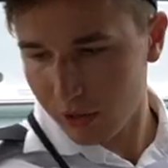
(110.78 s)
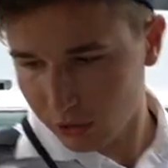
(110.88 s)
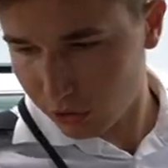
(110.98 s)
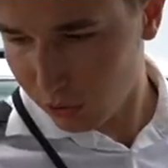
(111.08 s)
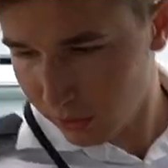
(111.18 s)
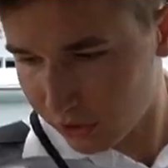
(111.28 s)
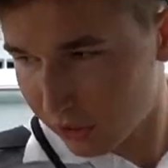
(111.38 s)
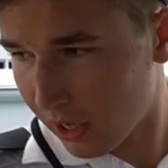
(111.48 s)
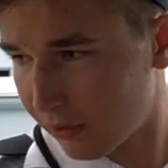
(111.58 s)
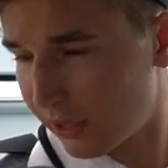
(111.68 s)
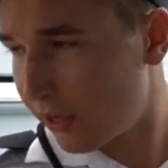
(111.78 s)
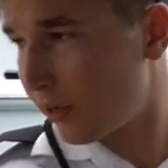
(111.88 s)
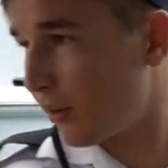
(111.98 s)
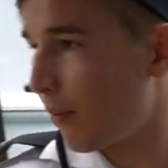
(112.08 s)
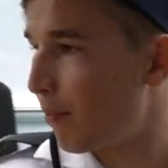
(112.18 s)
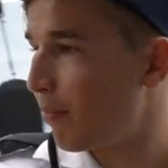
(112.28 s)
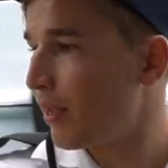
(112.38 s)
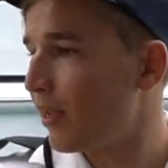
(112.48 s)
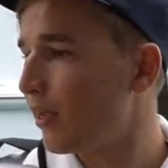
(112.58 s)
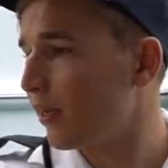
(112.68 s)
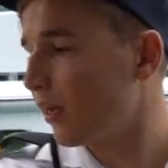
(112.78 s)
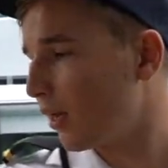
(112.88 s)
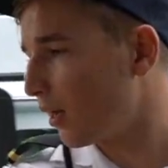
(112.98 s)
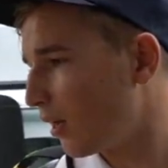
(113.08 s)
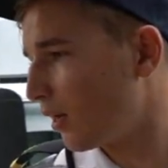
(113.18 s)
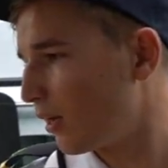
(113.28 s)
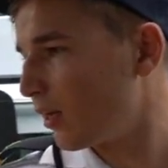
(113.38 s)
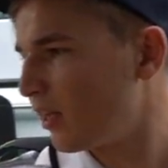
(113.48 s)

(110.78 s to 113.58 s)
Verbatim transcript: You got storage down here, big uh,